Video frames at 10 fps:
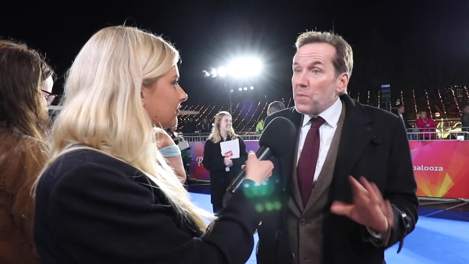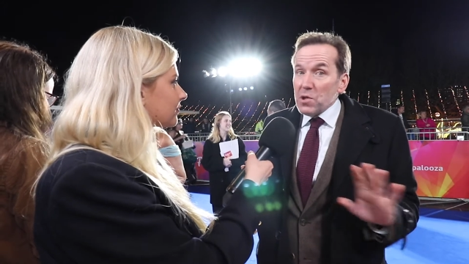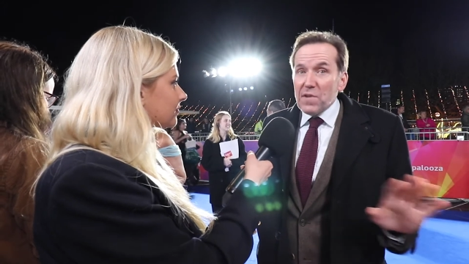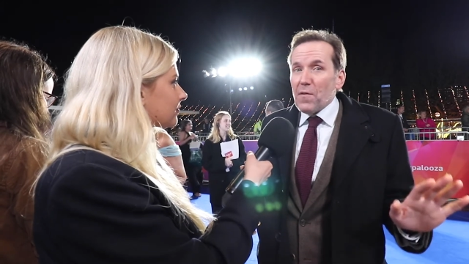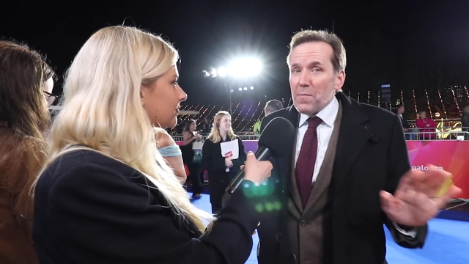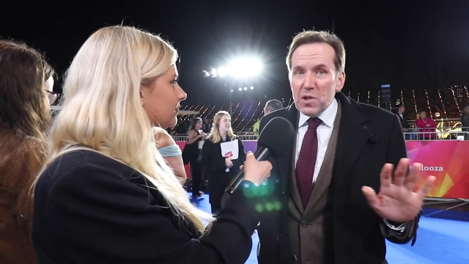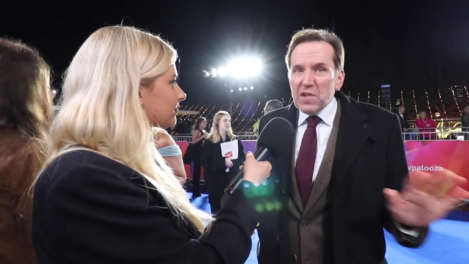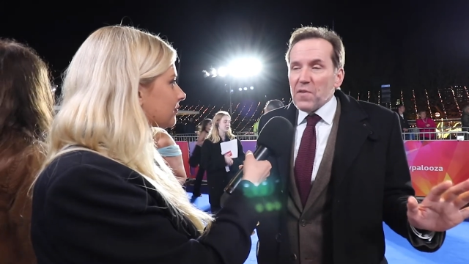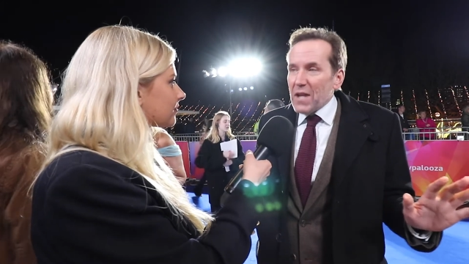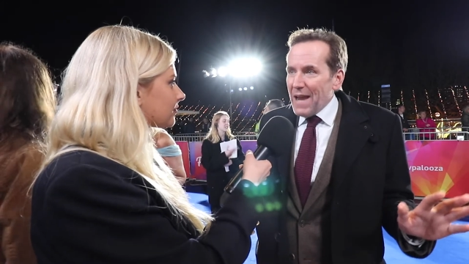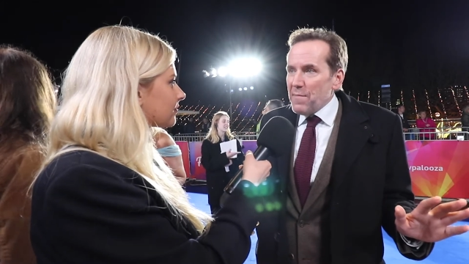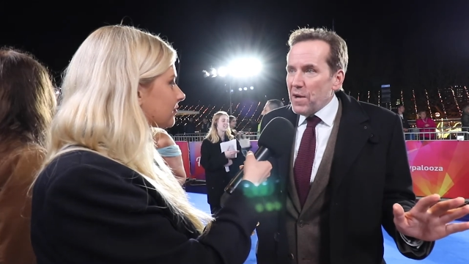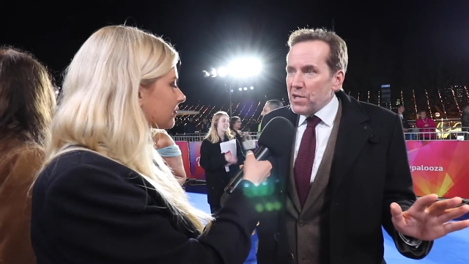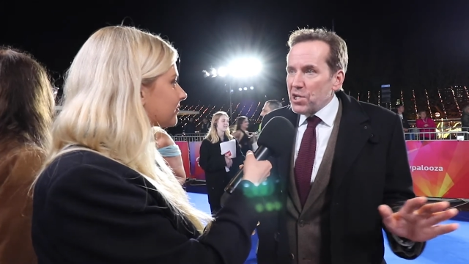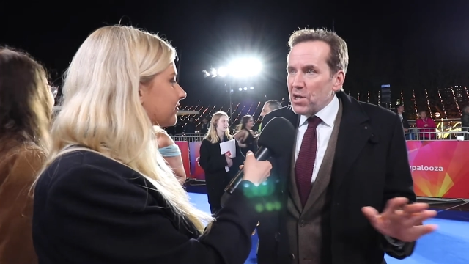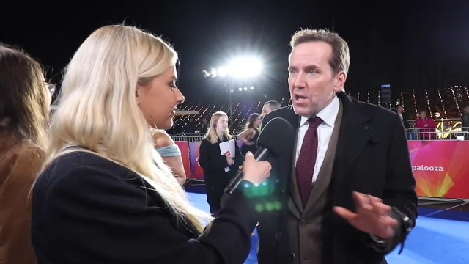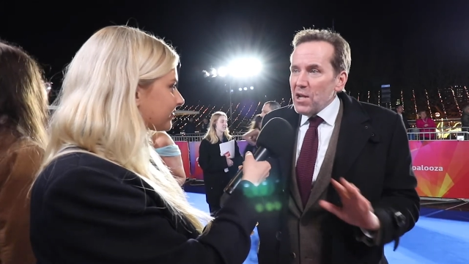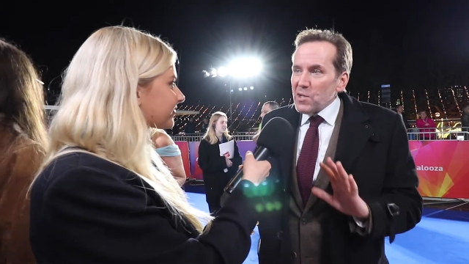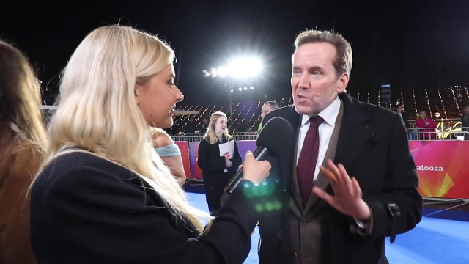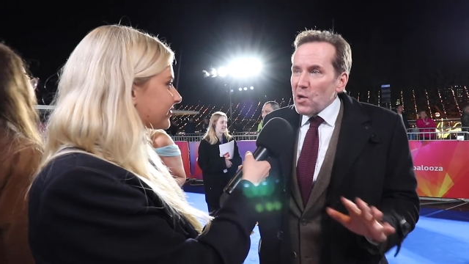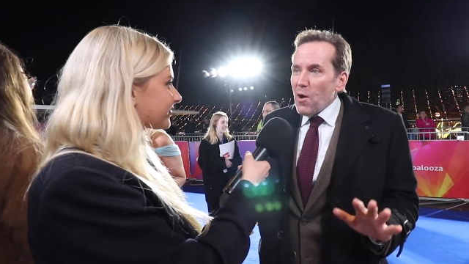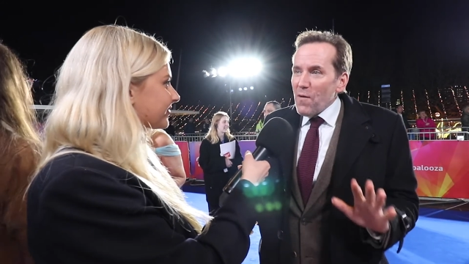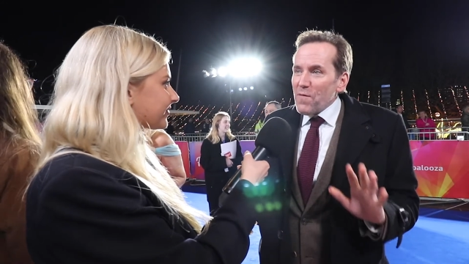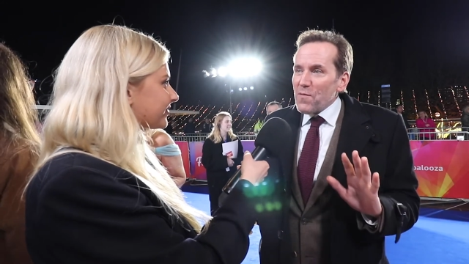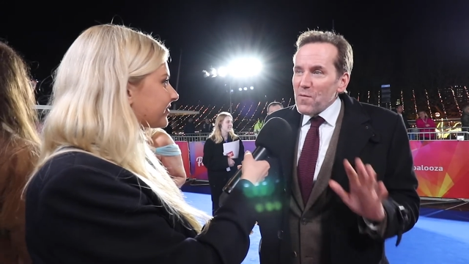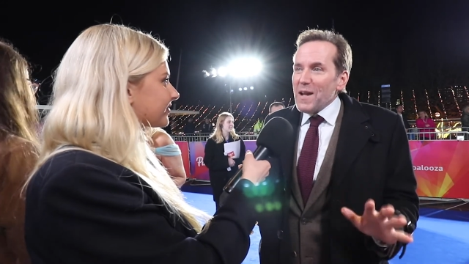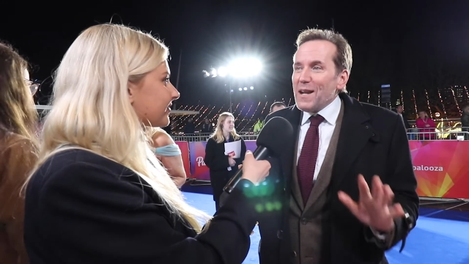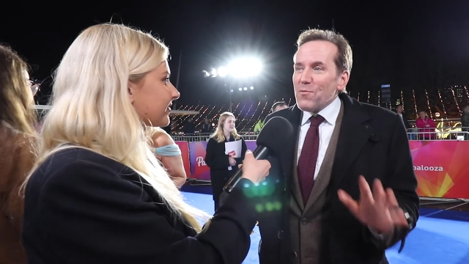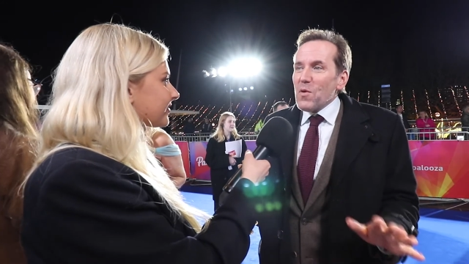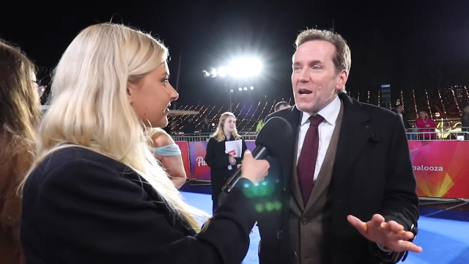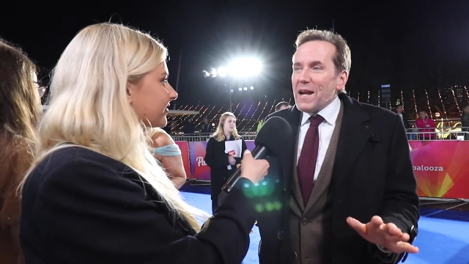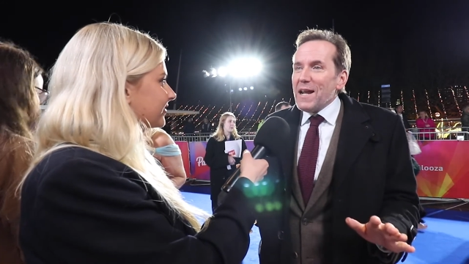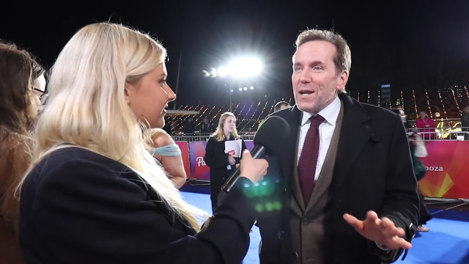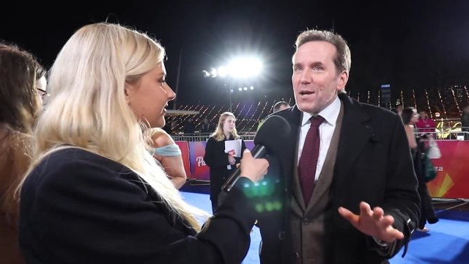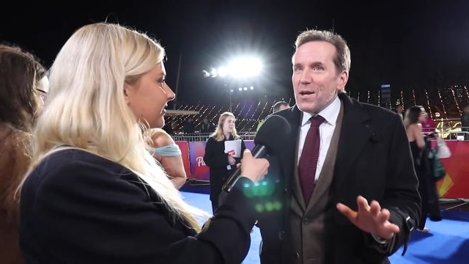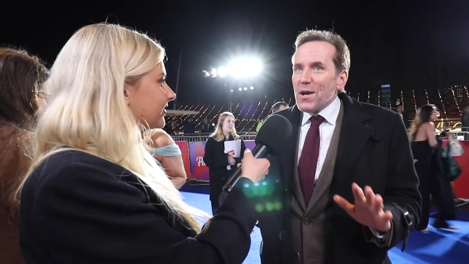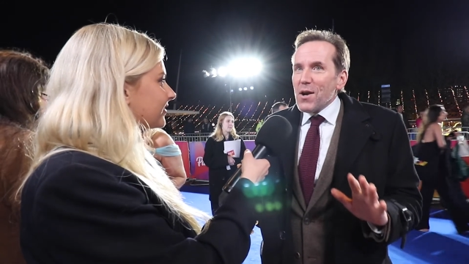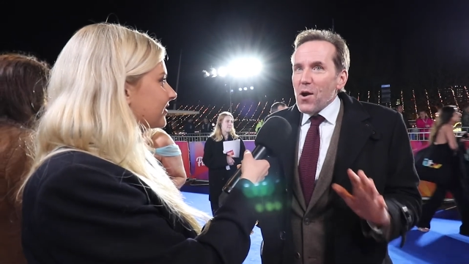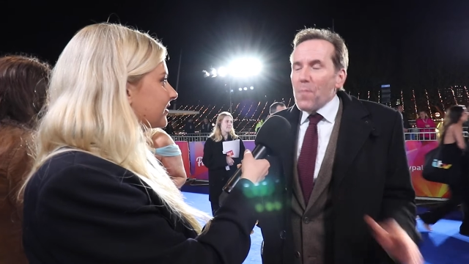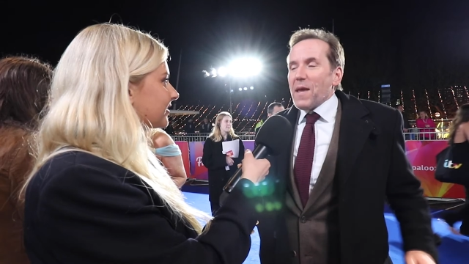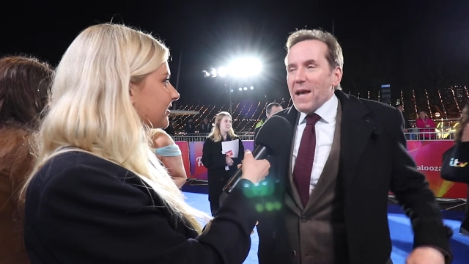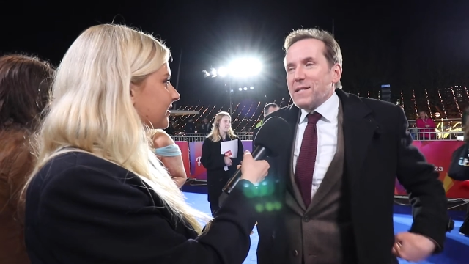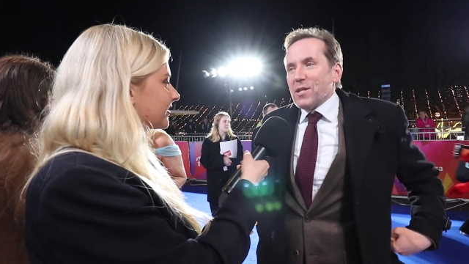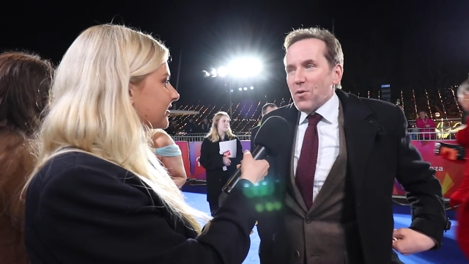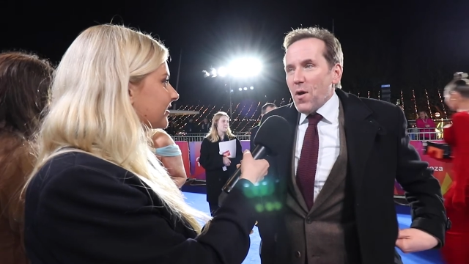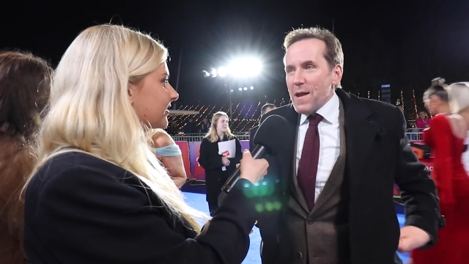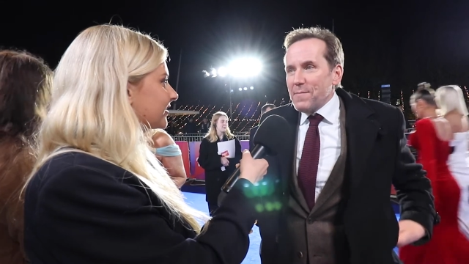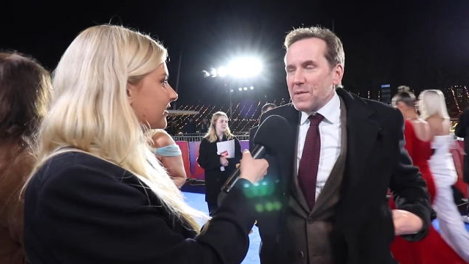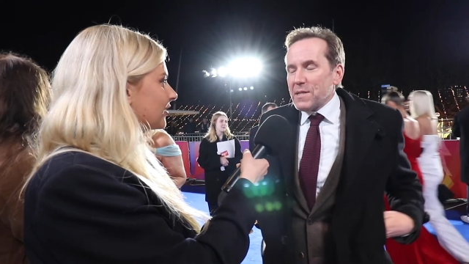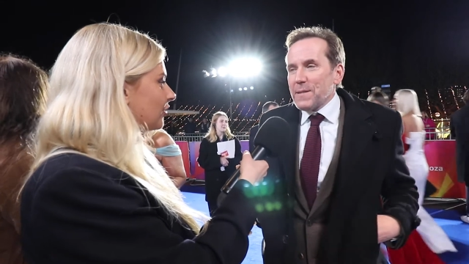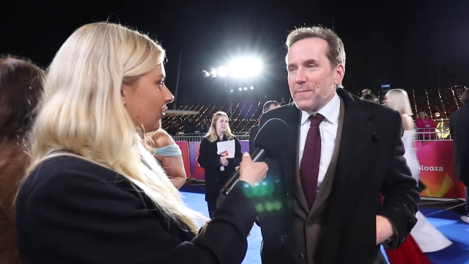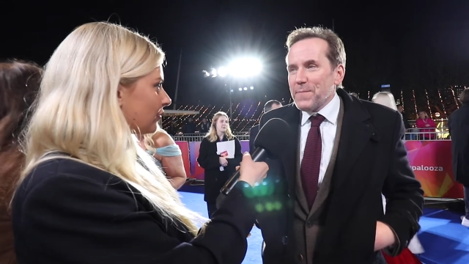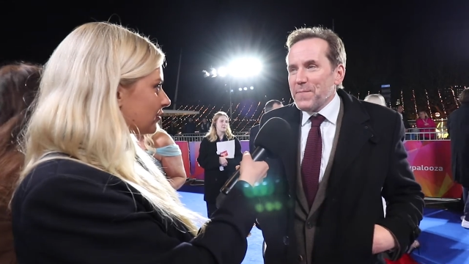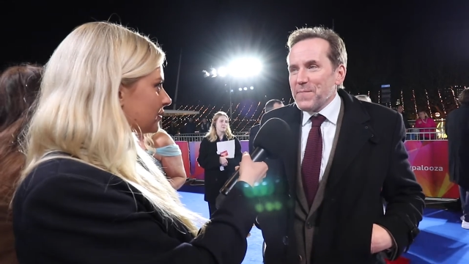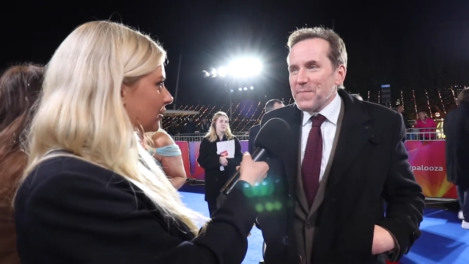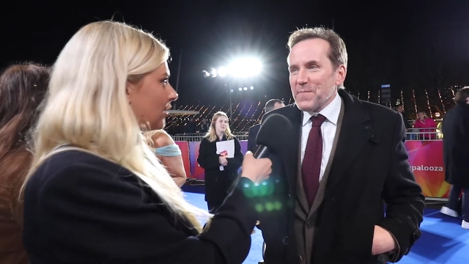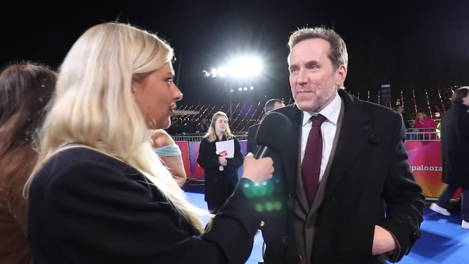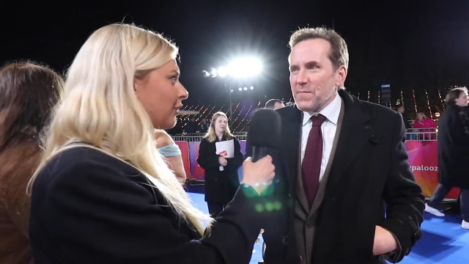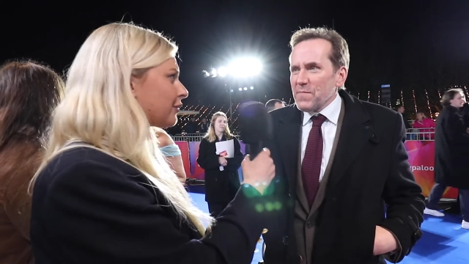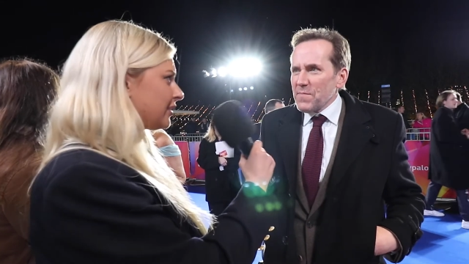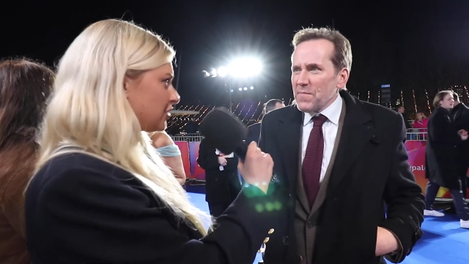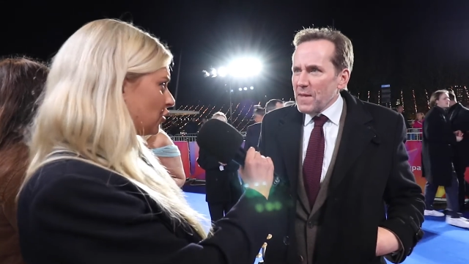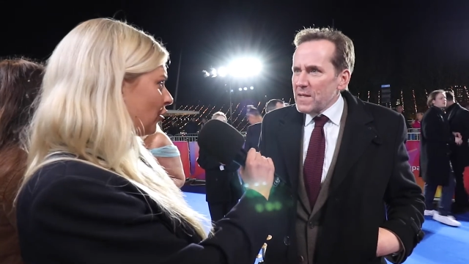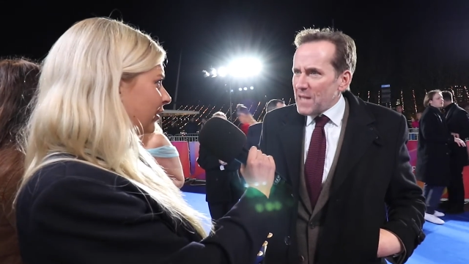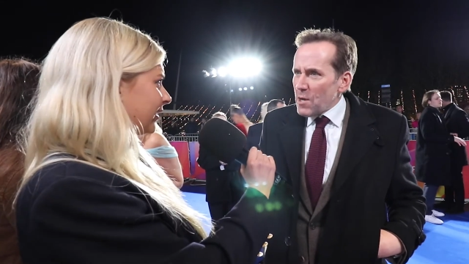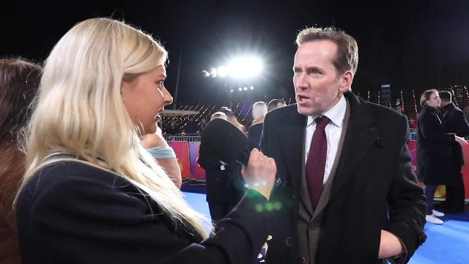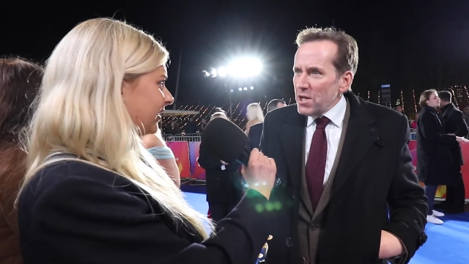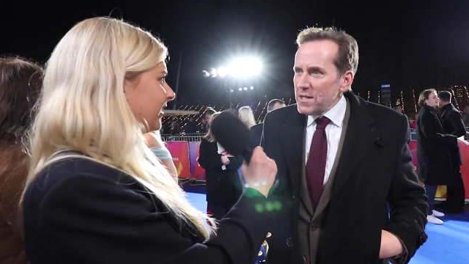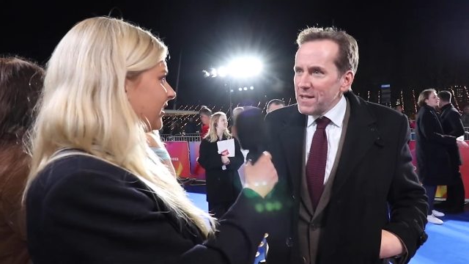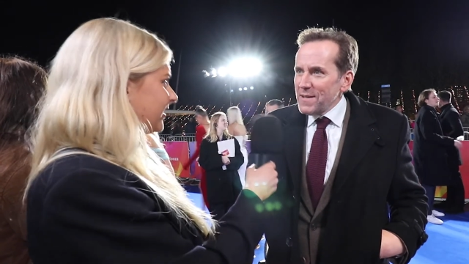Speaker 1: beautiful, beautiful Cambridge, solve really, really complicated crimes.
Speaker 2: Oh, enjoy.